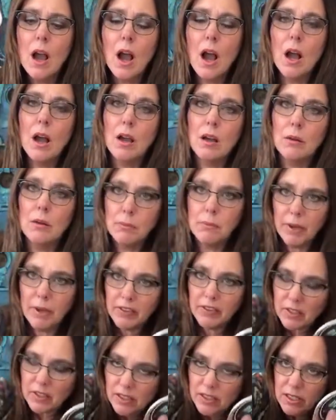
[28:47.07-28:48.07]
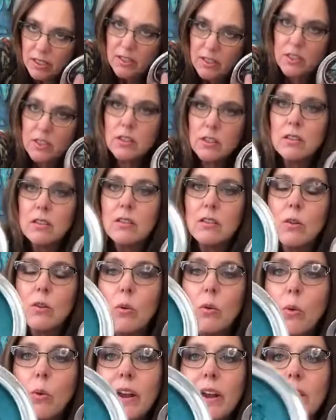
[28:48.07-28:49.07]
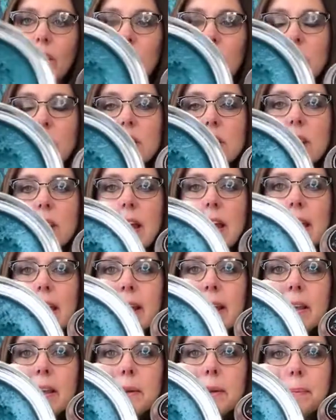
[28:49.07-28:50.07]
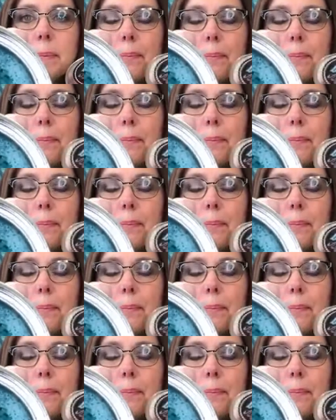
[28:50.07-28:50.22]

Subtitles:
But this is what it looks like.